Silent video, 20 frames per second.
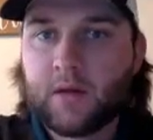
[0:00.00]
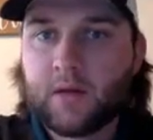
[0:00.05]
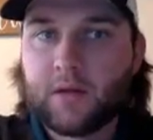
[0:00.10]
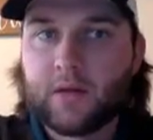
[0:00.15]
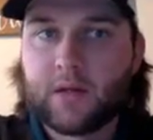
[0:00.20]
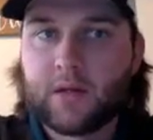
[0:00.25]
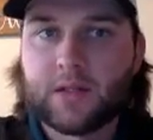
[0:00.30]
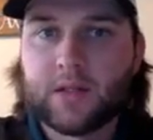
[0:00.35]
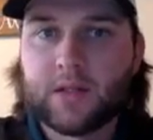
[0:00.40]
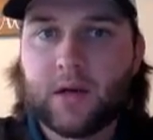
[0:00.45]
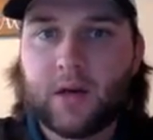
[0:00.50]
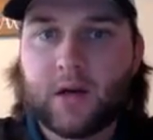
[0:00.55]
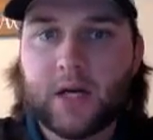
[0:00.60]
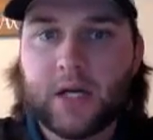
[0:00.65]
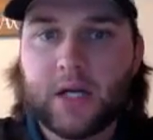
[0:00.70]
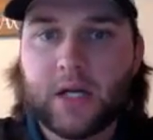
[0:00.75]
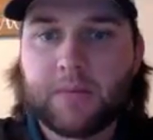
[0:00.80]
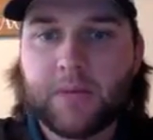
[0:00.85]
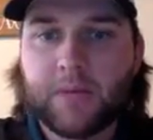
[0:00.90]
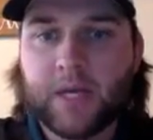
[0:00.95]
this
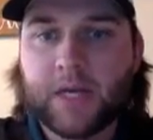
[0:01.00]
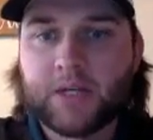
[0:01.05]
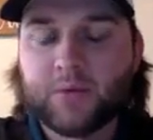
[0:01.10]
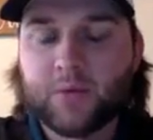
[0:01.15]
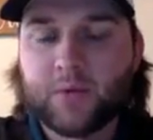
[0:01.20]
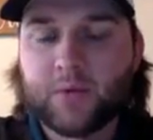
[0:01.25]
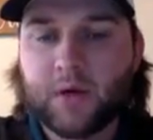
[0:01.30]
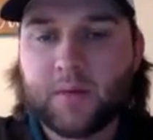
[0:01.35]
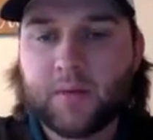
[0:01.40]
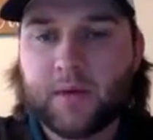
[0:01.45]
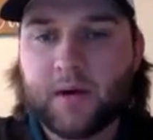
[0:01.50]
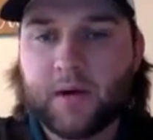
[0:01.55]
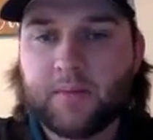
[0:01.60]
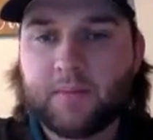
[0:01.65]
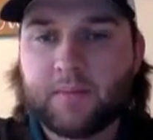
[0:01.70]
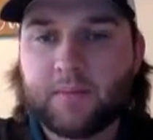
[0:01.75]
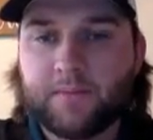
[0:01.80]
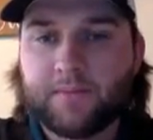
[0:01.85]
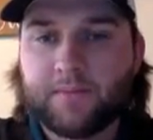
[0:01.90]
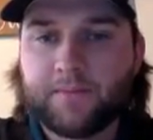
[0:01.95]
login page will come
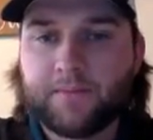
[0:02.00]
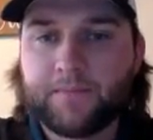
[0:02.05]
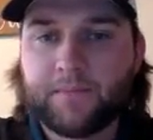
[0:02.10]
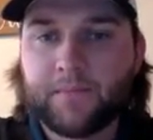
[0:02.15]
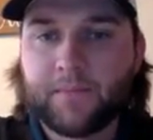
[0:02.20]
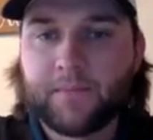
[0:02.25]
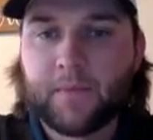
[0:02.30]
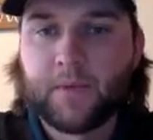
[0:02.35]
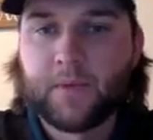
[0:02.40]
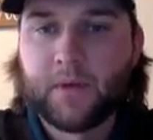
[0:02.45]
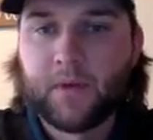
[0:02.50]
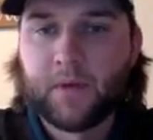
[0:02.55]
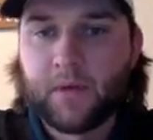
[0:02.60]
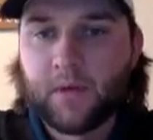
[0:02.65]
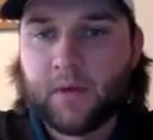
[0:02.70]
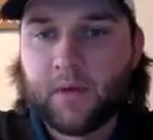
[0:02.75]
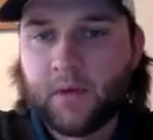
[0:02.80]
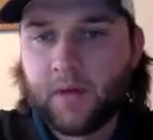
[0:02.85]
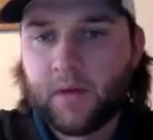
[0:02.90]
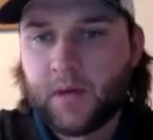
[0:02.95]
up,
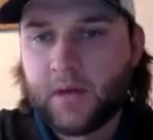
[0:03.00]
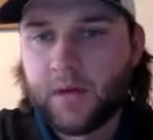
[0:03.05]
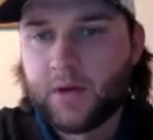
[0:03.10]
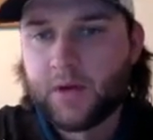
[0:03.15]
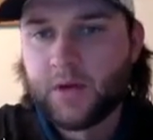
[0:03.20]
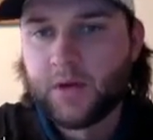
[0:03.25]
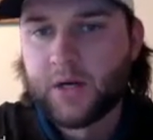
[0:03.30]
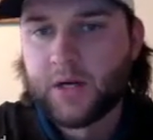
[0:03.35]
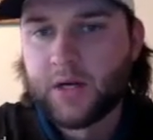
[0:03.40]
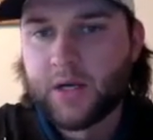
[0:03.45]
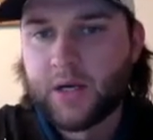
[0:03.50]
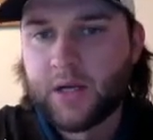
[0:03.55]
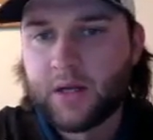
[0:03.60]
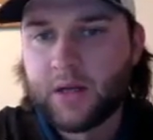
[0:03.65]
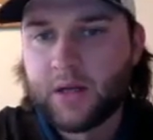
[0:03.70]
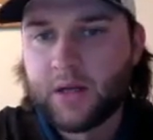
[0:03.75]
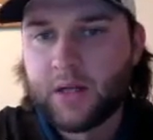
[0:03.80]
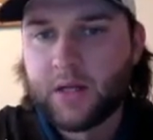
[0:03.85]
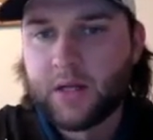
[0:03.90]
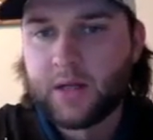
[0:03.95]
and you're going to
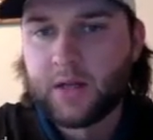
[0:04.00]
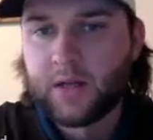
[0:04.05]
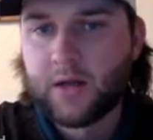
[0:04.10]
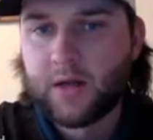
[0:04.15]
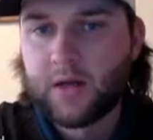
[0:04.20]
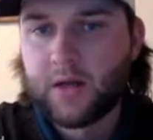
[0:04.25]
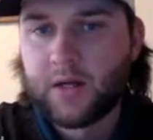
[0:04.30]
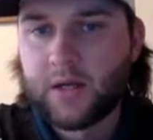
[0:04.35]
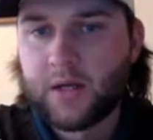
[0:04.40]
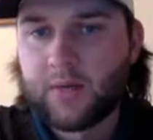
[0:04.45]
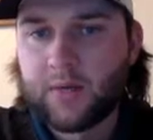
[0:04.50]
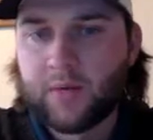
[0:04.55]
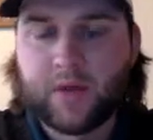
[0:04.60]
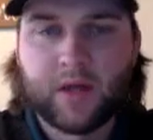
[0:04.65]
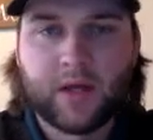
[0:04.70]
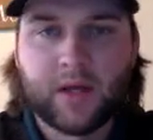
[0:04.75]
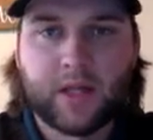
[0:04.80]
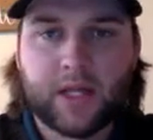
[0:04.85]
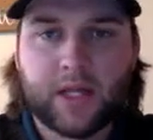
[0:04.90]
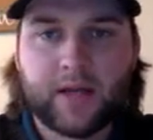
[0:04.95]
click login
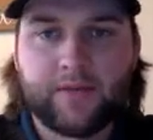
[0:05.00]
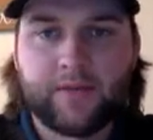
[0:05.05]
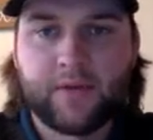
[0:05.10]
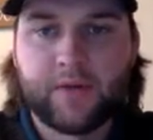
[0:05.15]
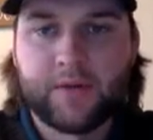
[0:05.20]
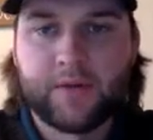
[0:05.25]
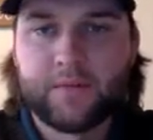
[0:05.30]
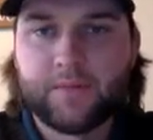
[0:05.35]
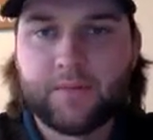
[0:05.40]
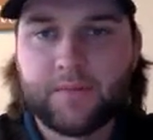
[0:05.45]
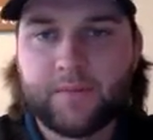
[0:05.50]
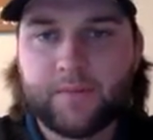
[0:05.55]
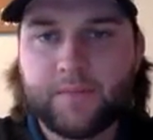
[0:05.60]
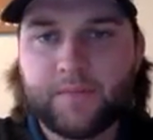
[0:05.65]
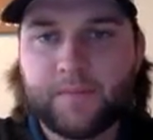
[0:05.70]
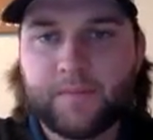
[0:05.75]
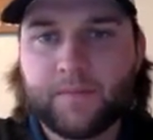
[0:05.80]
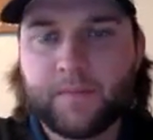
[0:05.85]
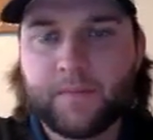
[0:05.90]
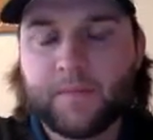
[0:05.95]
with Clever.
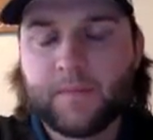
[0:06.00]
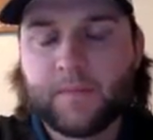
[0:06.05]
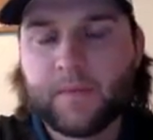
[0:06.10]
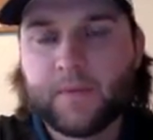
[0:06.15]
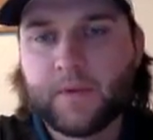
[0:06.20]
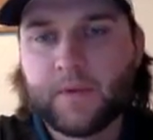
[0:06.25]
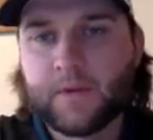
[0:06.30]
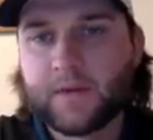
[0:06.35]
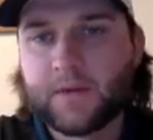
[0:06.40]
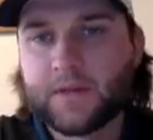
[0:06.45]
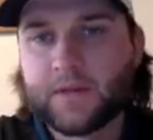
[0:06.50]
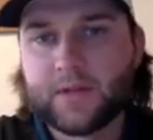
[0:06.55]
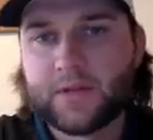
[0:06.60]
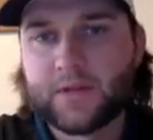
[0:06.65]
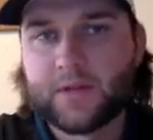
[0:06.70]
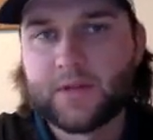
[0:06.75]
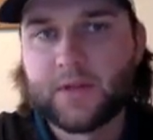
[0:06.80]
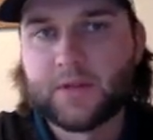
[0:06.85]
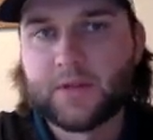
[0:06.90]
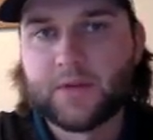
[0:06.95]

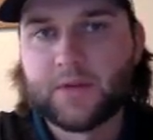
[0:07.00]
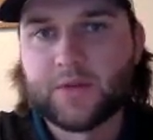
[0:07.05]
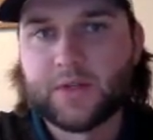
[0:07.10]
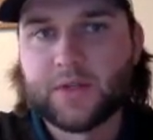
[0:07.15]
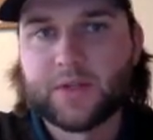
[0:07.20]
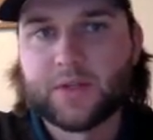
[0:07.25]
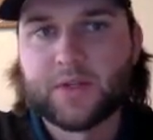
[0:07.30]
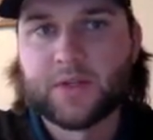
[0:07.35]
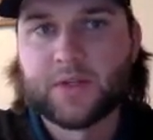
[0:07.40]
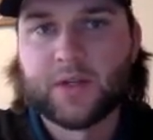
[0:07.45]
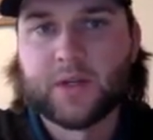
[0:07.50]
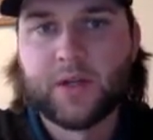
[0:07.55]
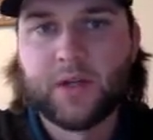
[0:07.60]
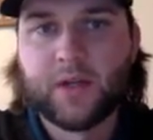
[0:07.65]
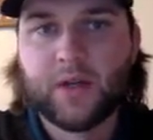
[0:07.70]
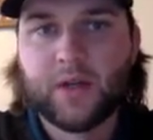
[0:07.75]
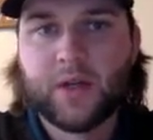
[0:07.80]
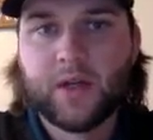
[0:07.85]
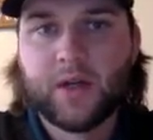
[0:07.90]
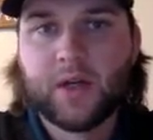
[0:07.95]
This will just
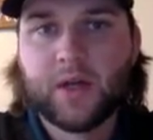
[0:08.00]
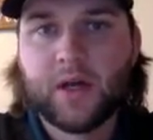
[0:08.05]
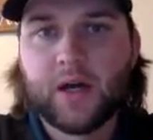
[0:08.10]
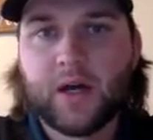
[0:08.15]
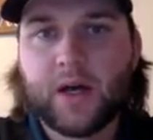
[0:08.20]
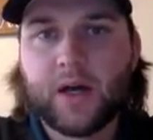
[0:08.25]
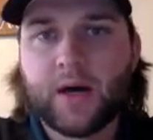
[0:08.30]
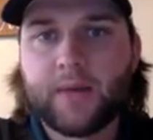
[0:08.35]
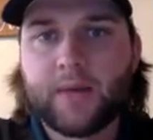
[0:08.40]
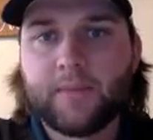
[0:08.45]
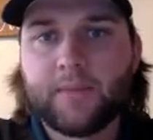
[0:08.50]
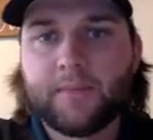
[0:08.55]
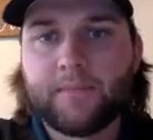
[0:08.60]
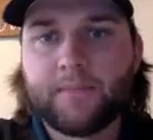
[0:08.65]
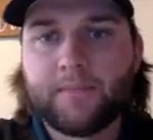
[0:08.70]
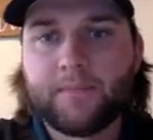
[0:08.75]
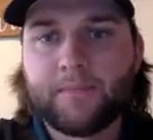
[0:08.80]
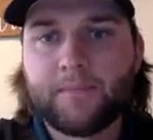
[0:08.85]
open